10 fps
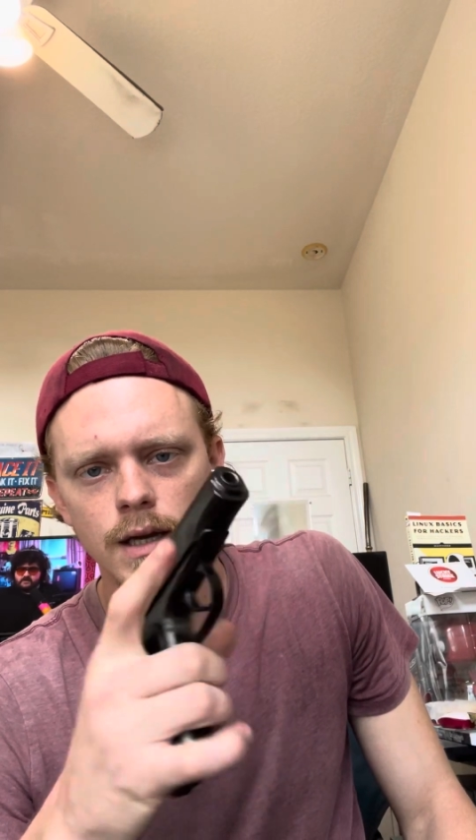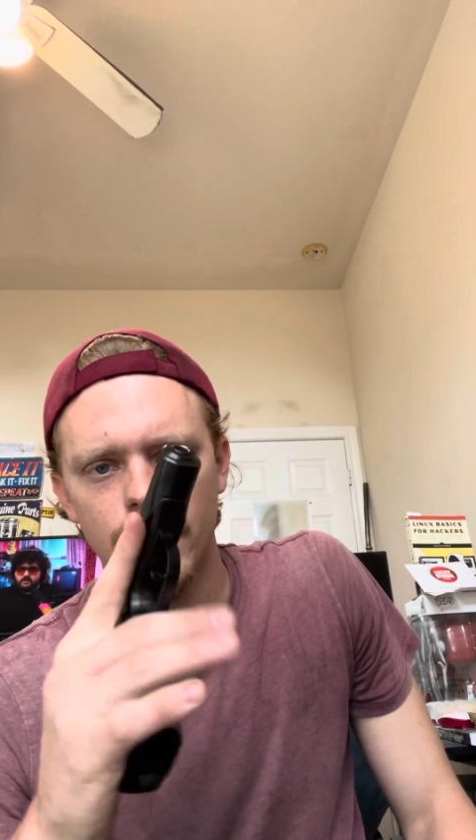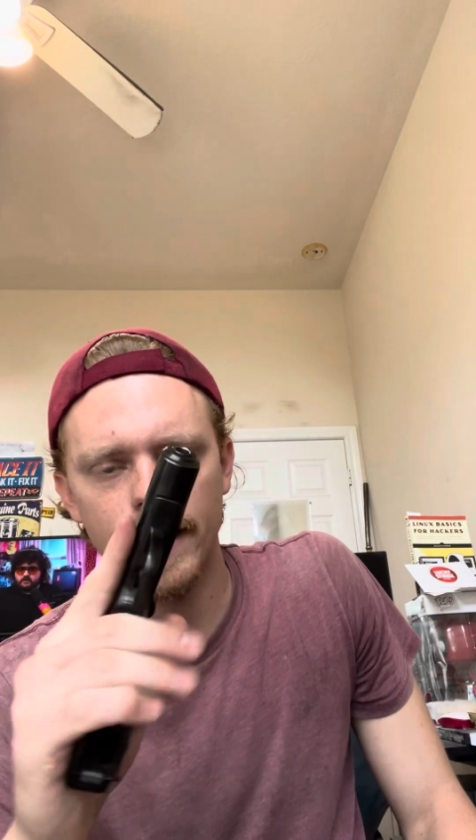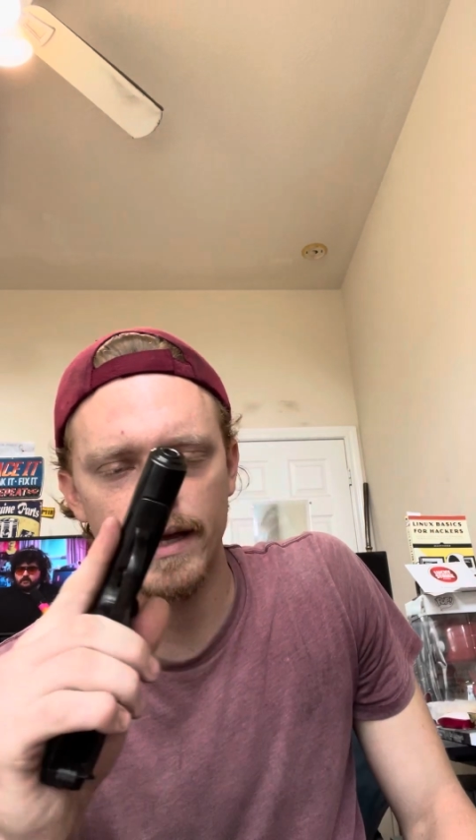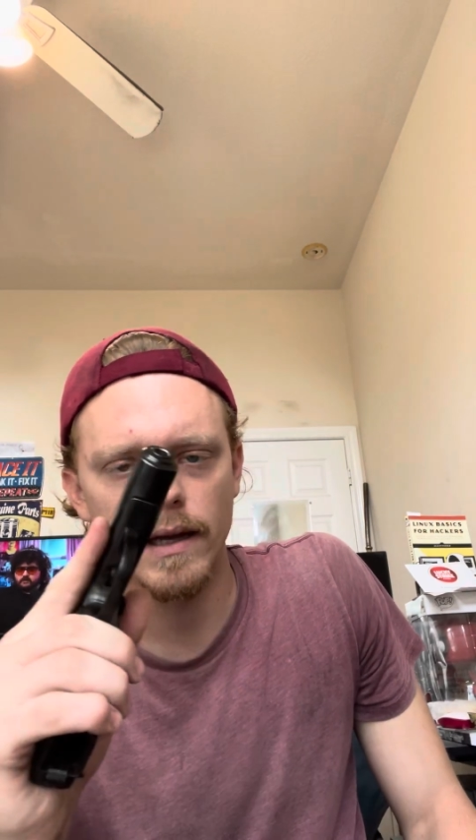
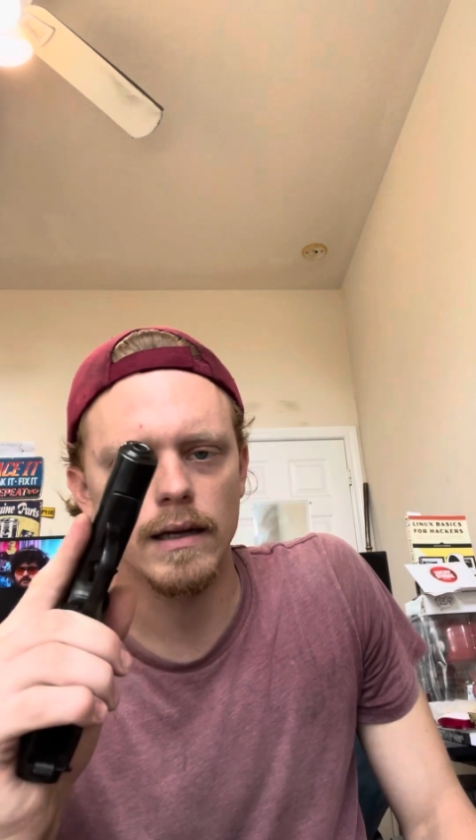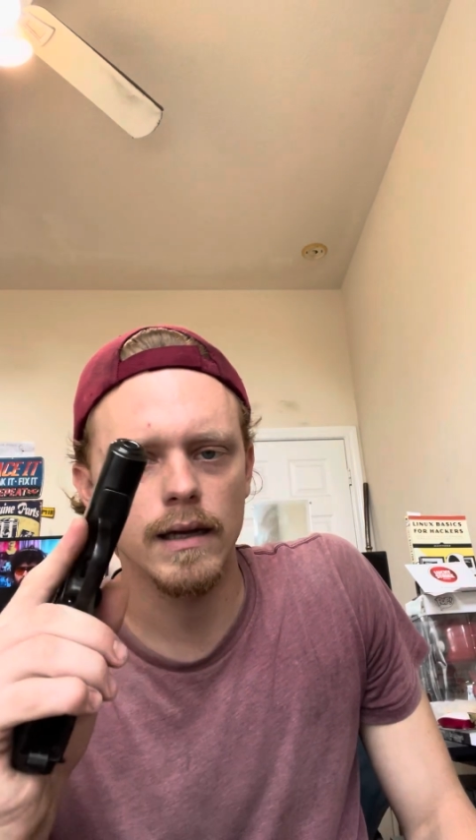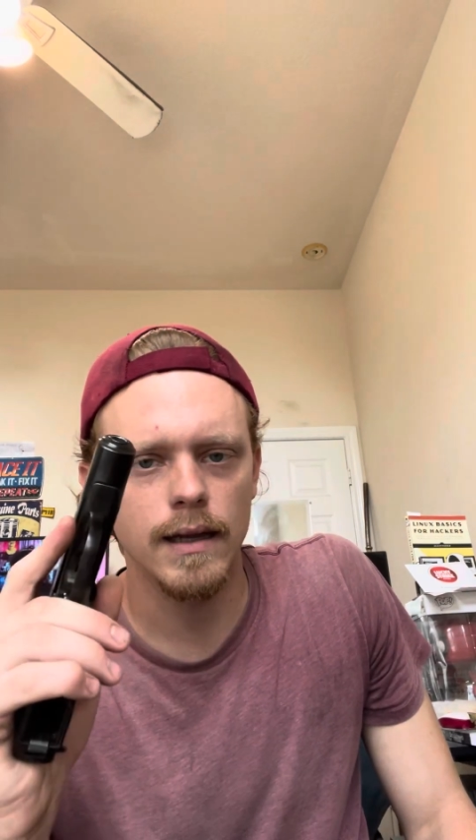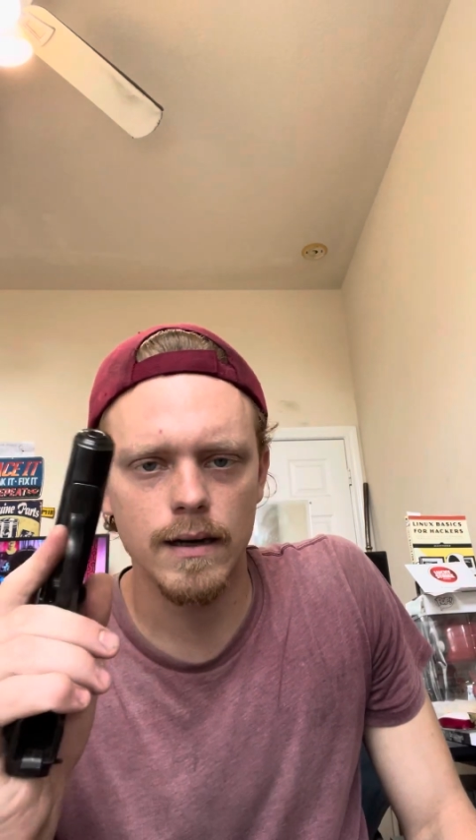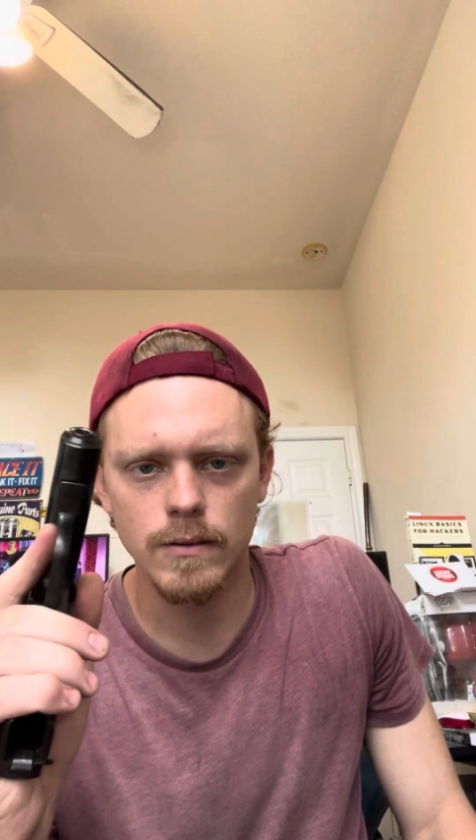And a
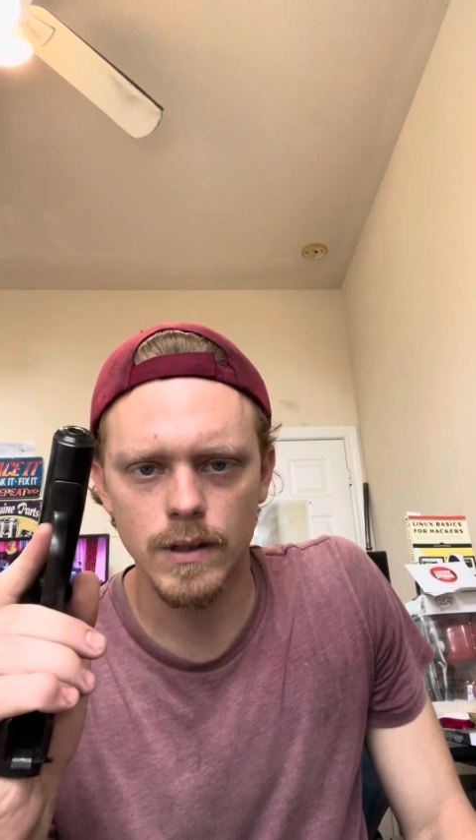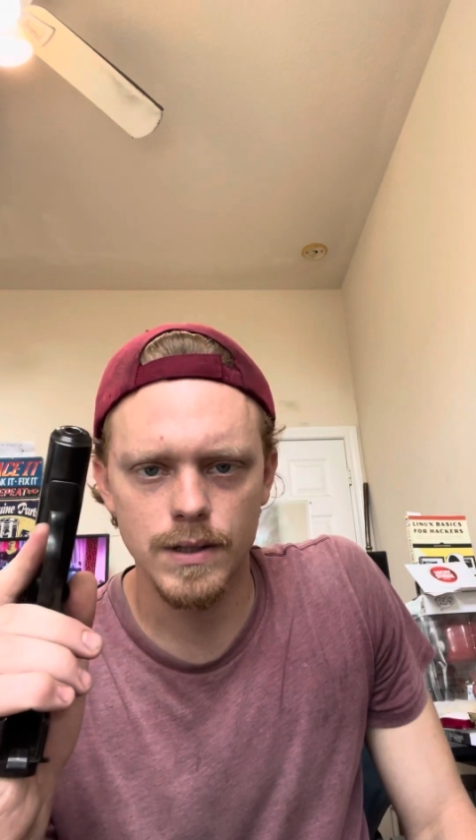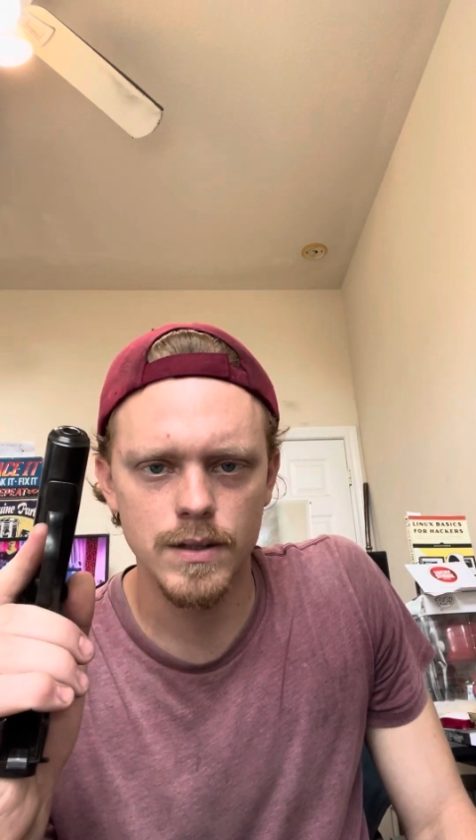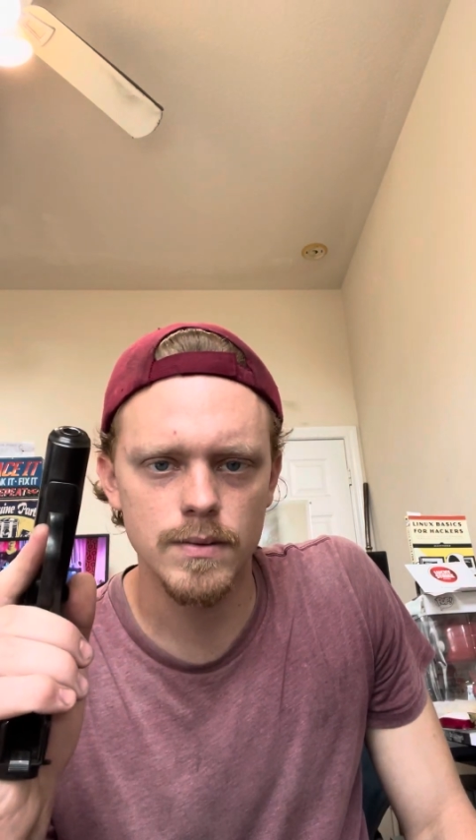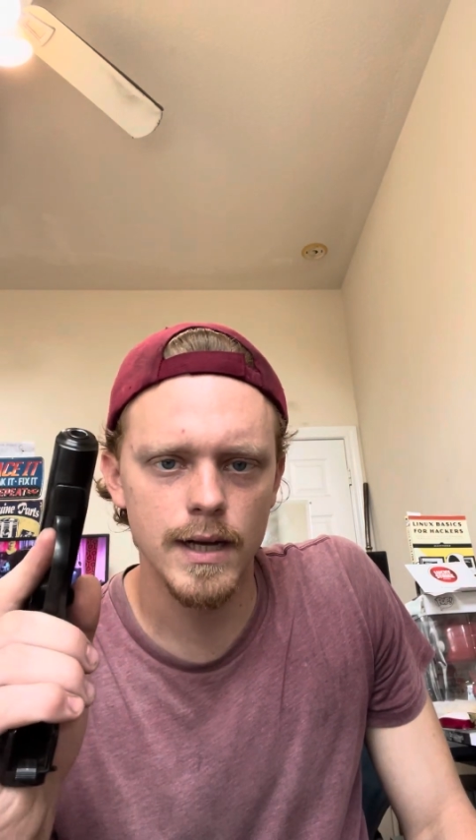lot of Russians were